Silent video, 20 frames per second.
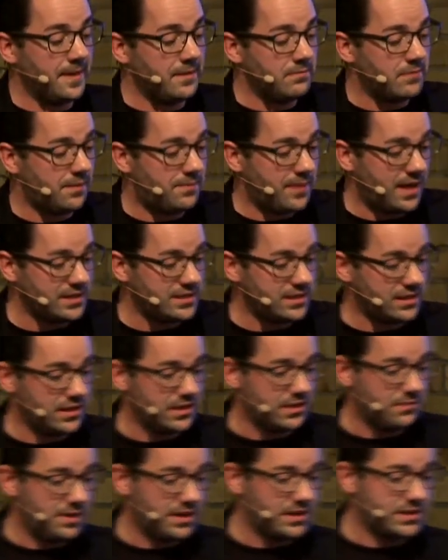But basically,
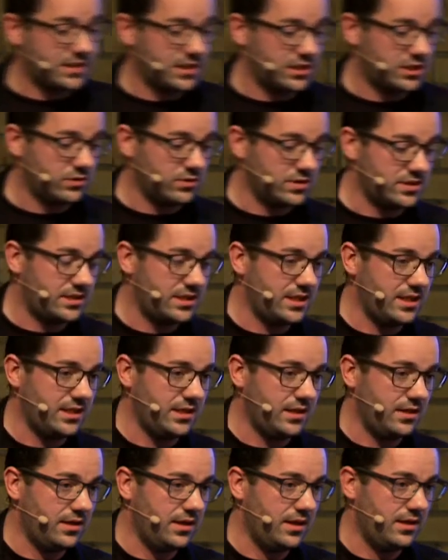the biggest issue is
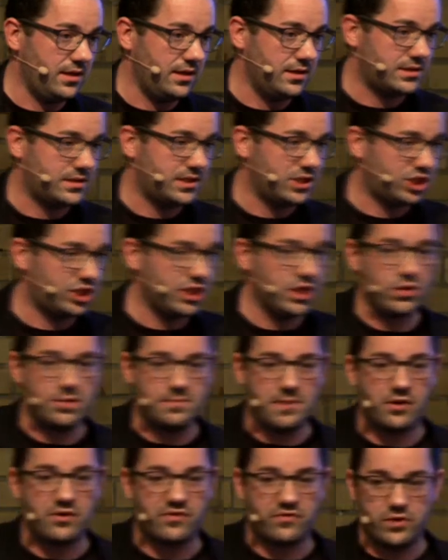the sheer
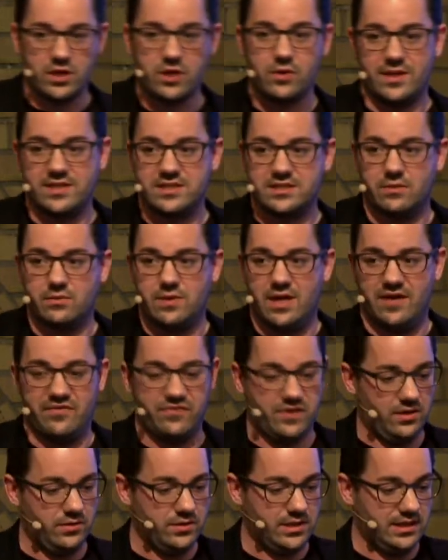amount of requests that we have
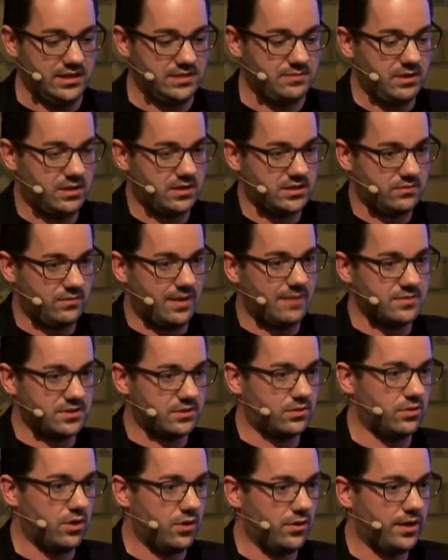nowadays, because the web is
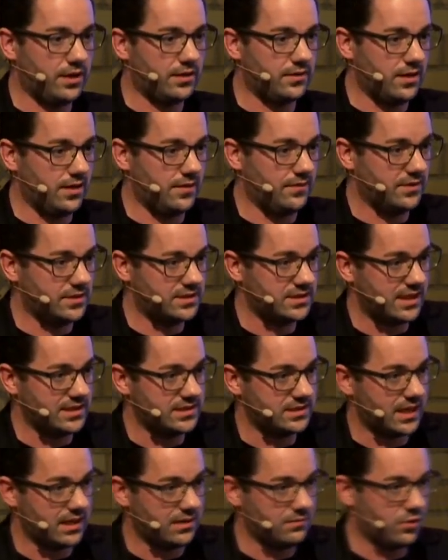growing, and the sites
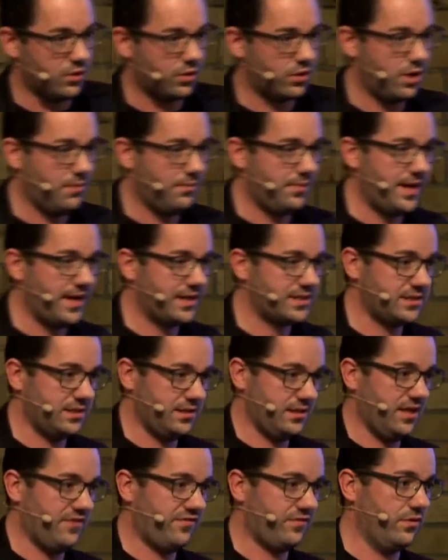are getting more complex,
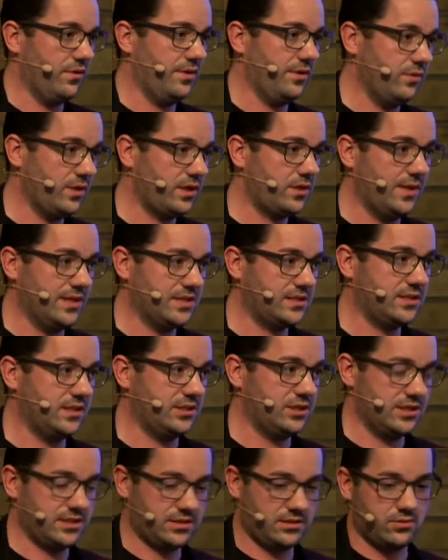and therefore the requests are
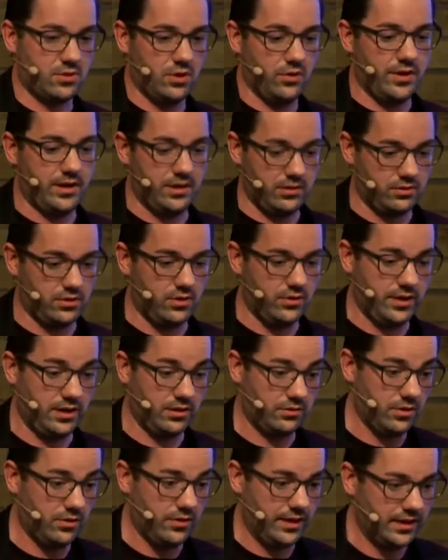just growing and growing
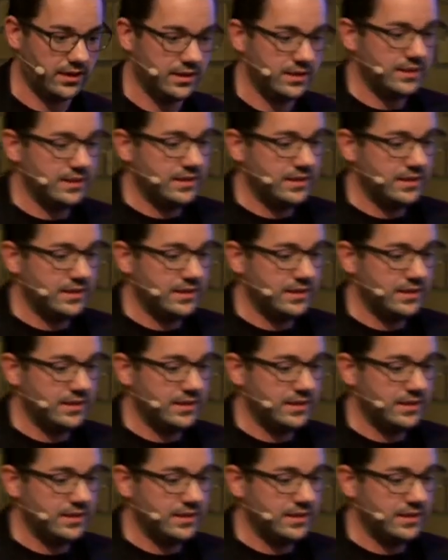and growing.